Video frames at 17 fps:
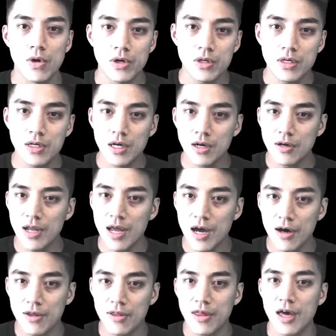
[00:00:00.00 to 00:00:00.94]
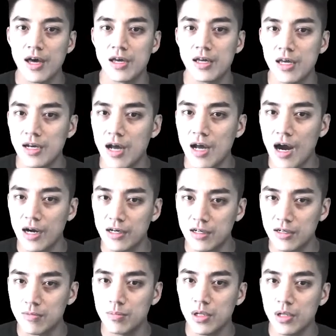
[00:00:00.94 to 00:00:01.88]
you know now that an
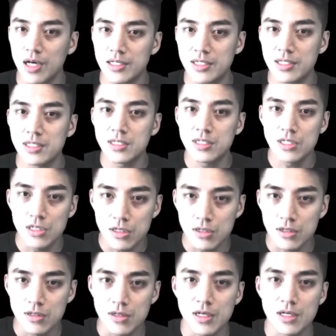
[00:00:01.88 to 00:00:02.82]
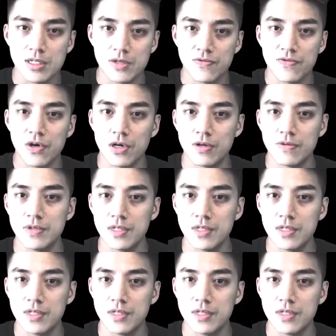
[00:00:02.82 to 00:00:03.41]
iron +2 is involved.